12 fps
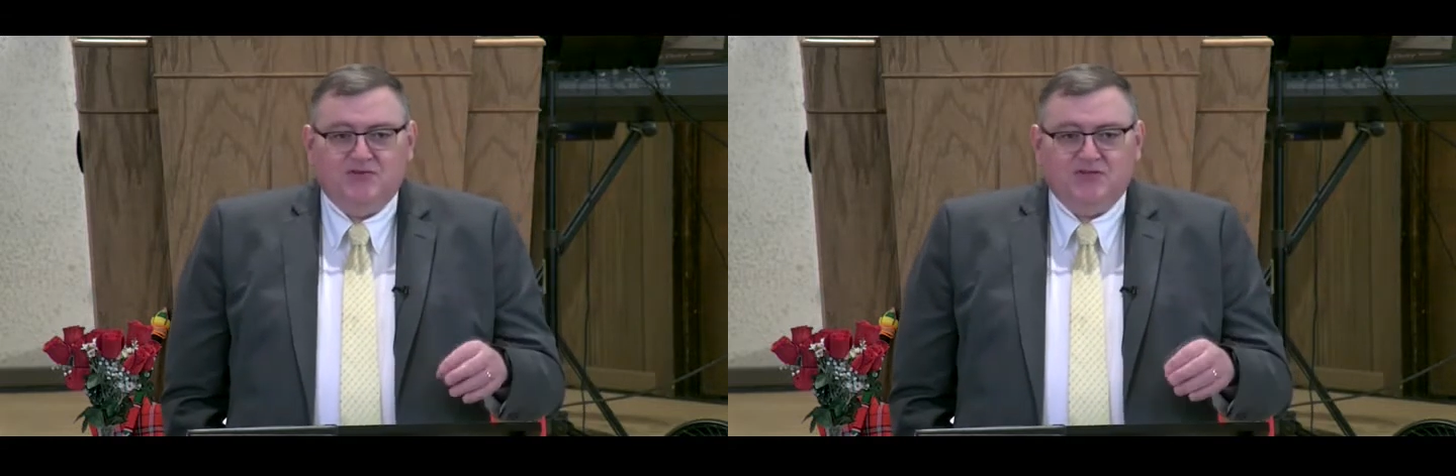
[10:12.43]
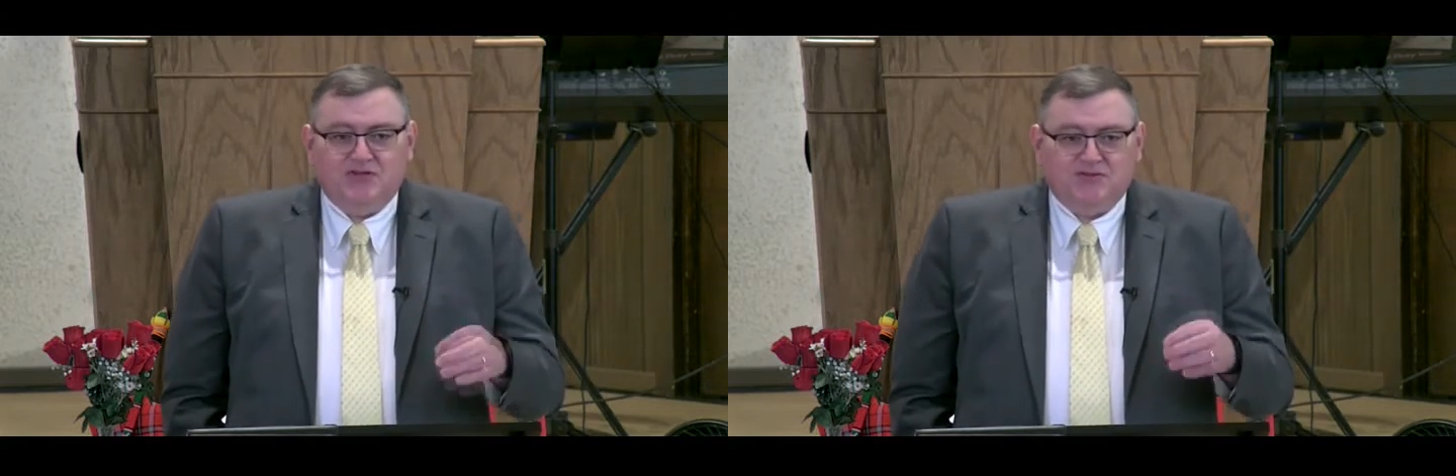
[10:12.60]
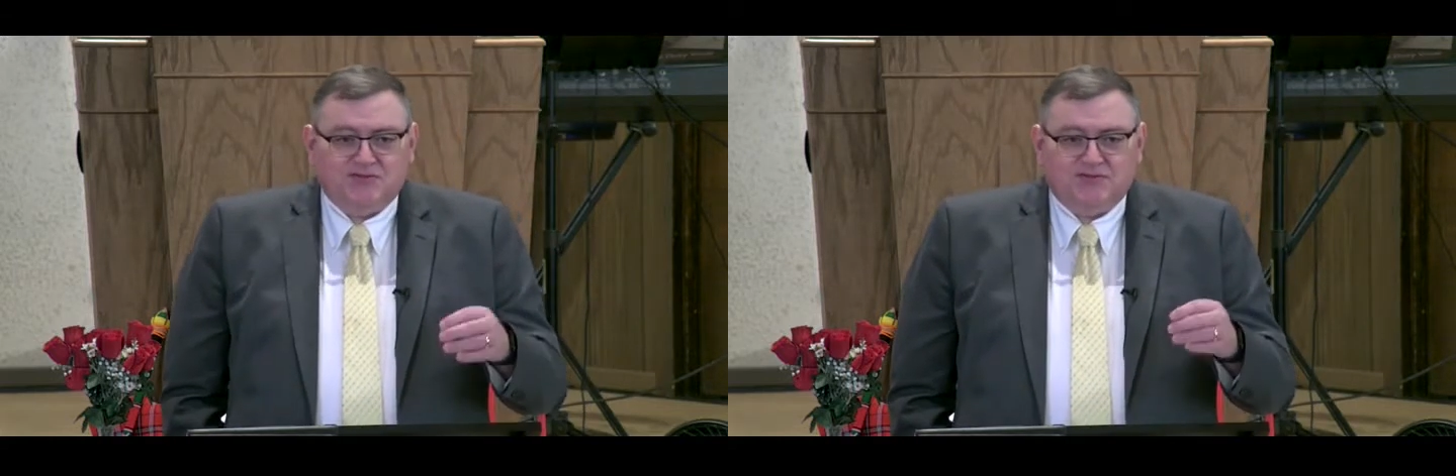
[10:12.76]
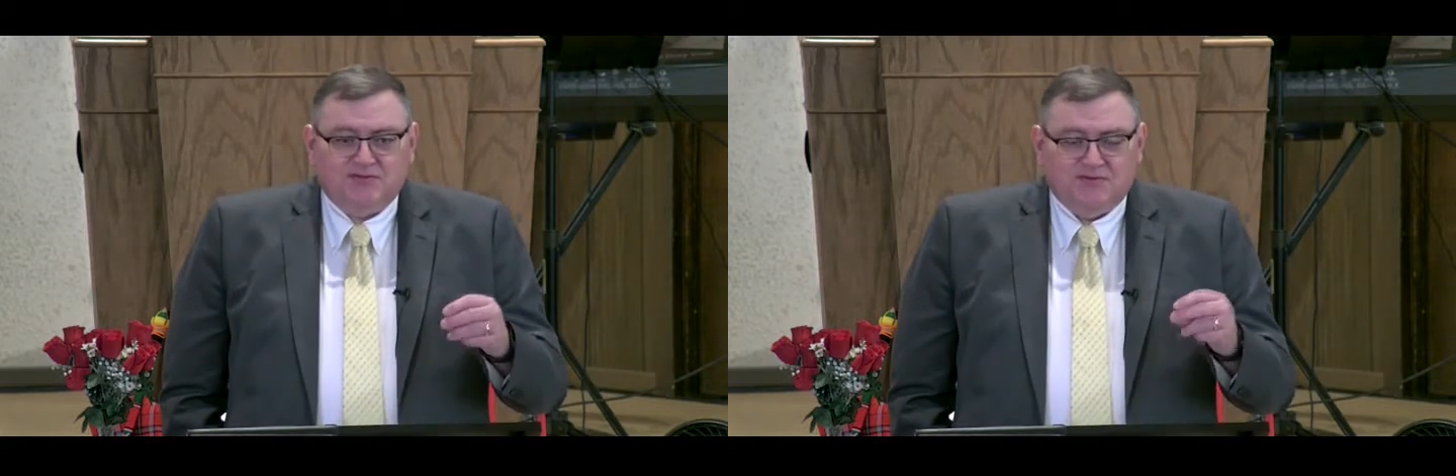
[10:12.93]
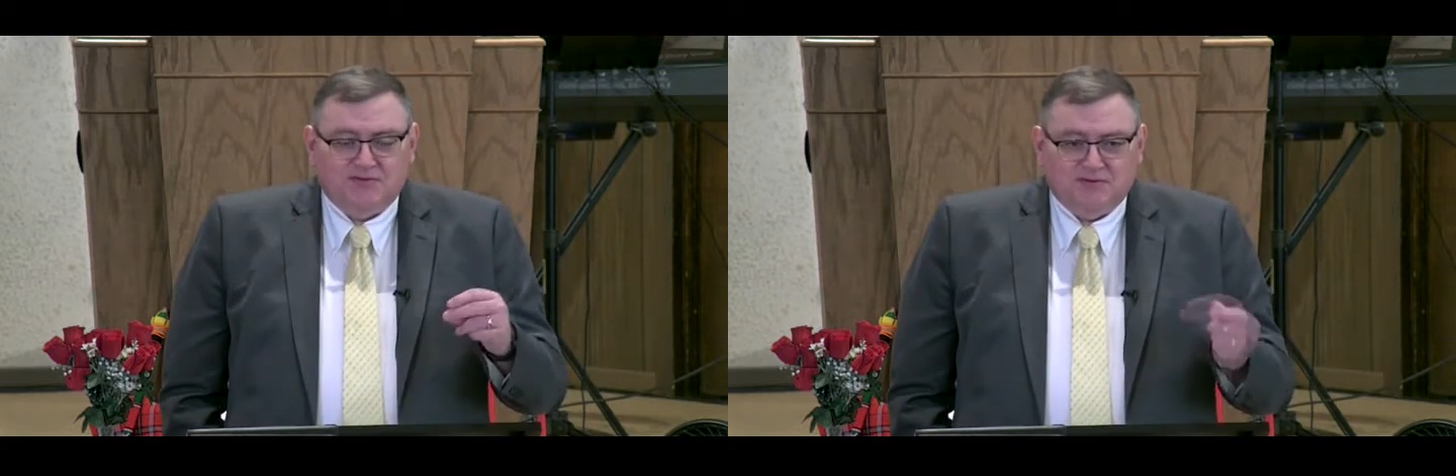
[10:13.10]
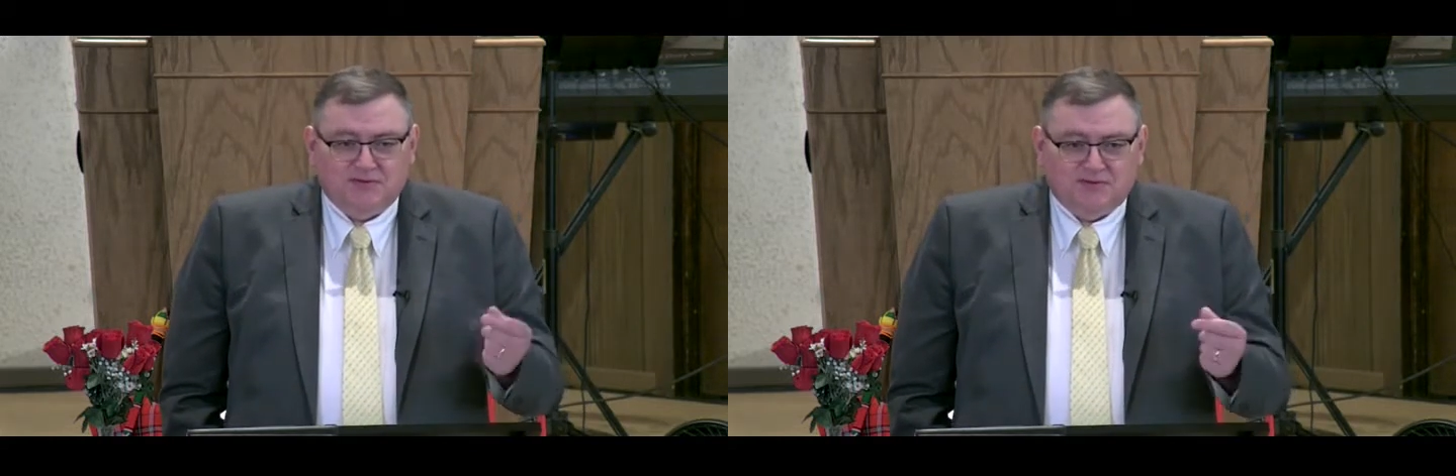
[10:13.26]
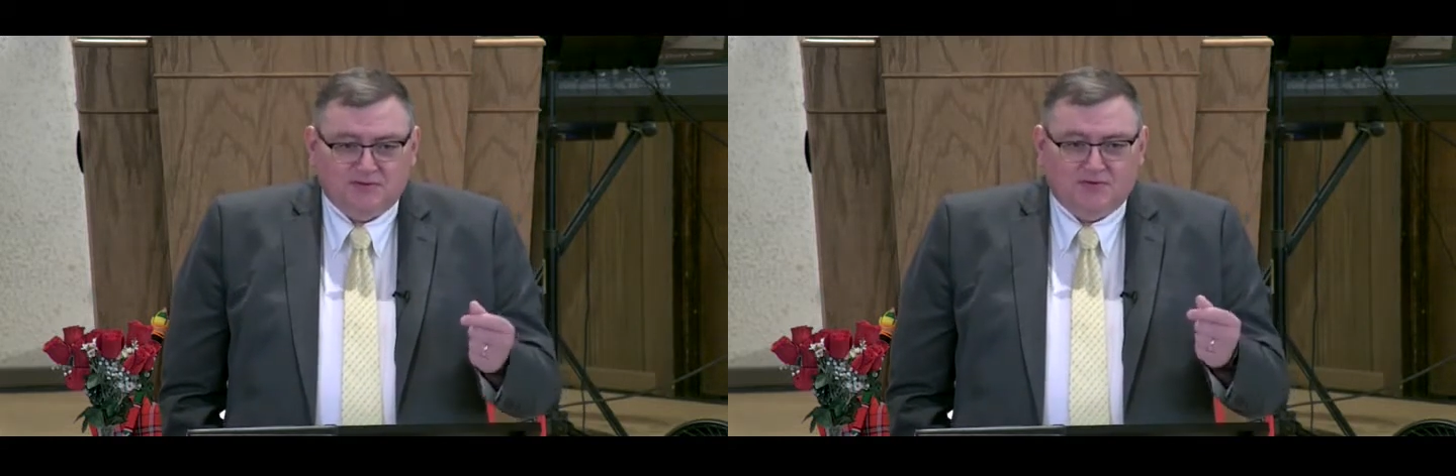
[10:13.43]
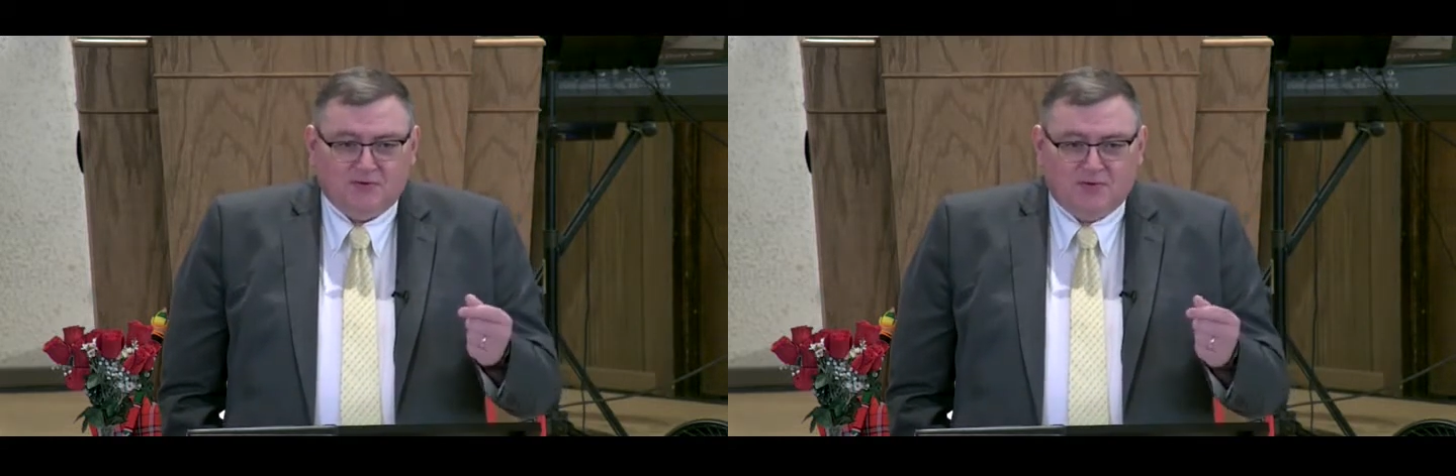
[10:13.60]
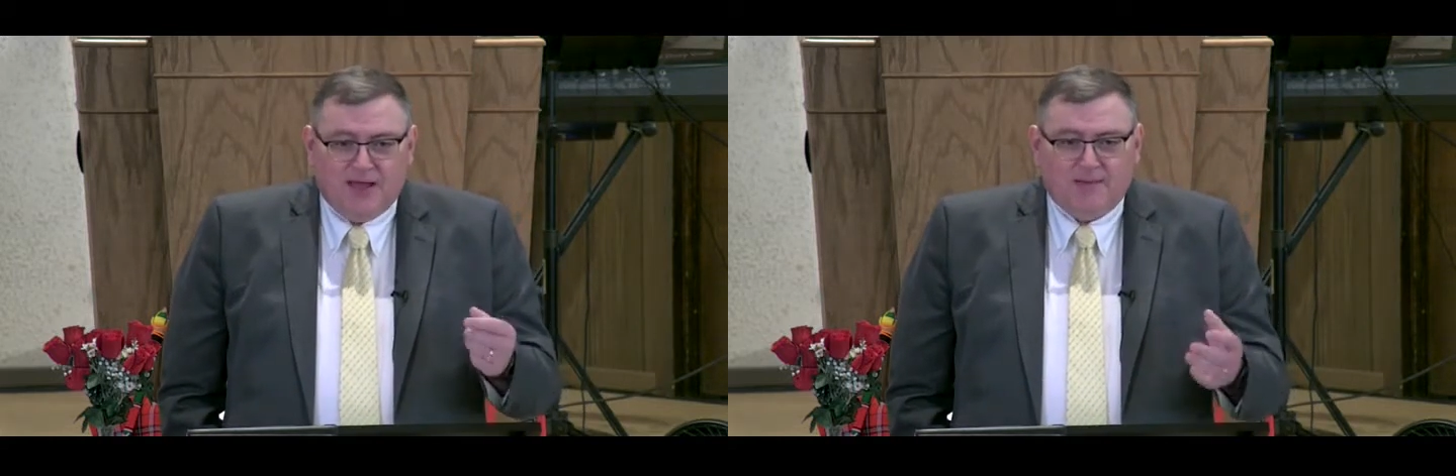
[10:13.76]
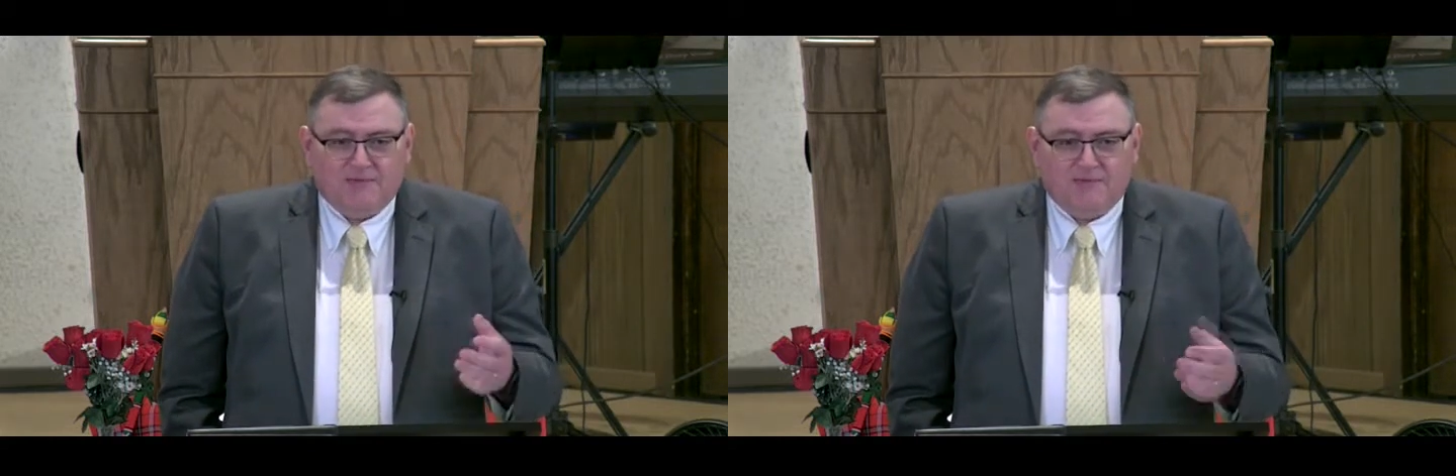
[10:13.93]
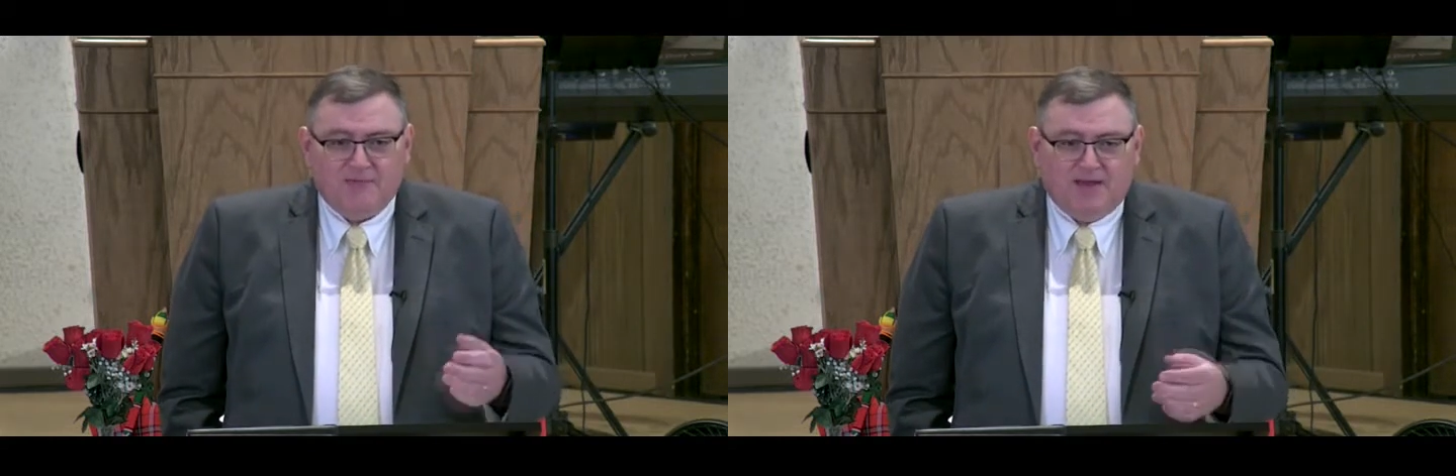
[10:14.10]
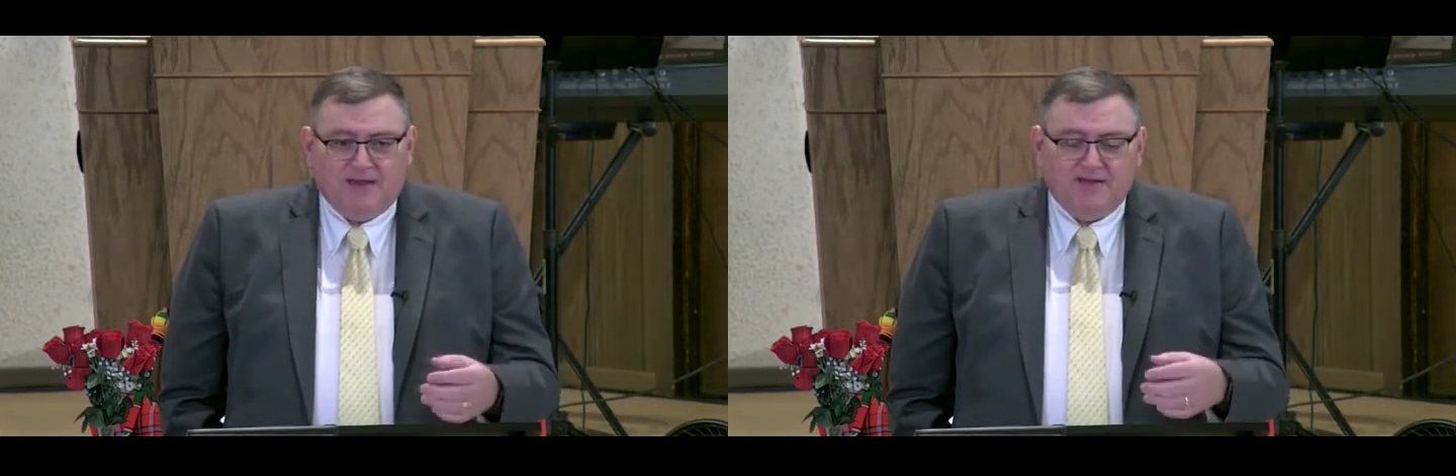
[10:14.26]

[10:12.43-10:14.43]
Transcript: just grabbed me.